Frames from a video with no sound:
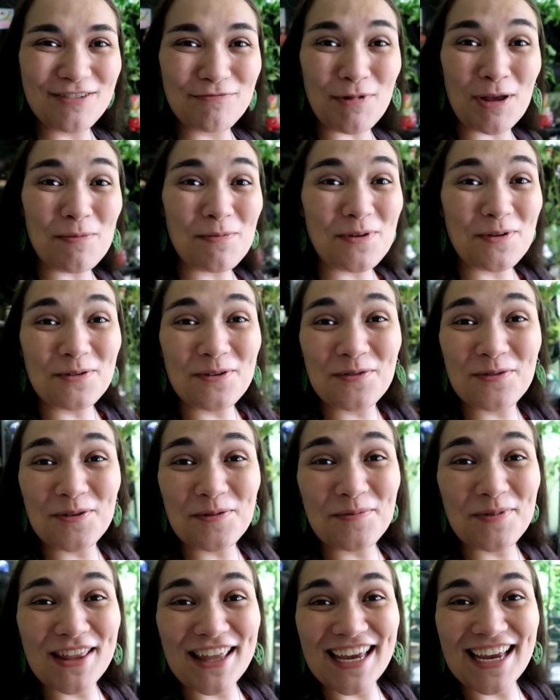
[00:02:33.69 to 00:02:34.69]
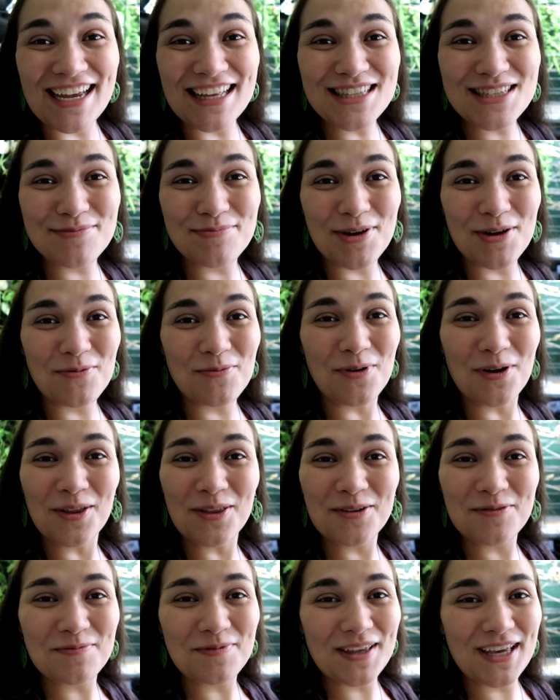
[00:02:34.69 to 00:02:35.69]
my beautiful plants, my
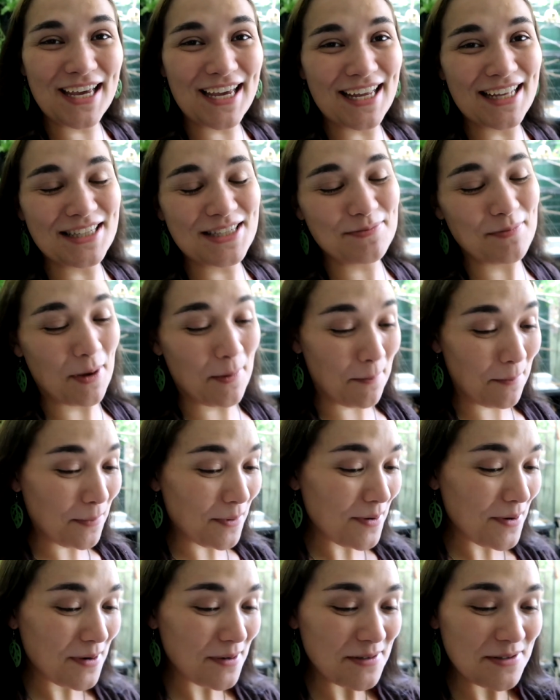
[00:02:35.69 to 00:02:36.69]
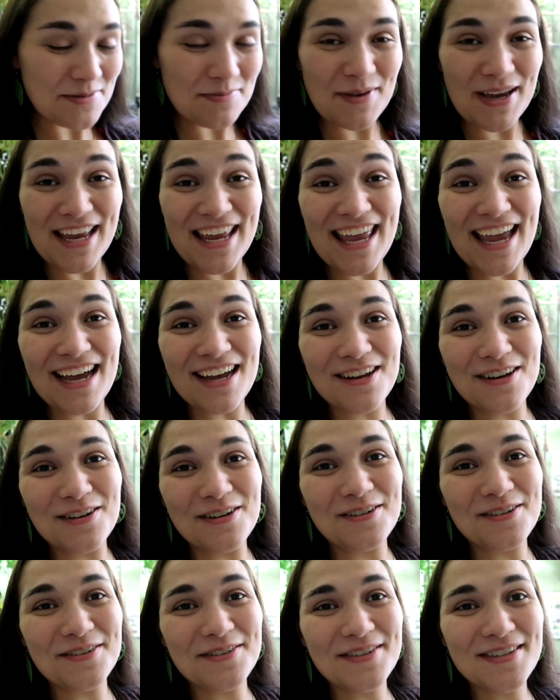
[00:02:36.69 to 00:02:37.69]
wall of plants, my birds, my
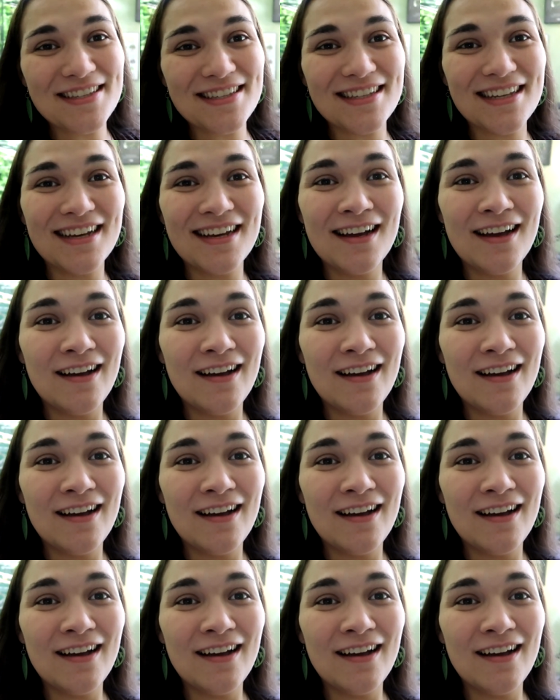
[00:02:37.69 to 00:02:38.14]
geckos,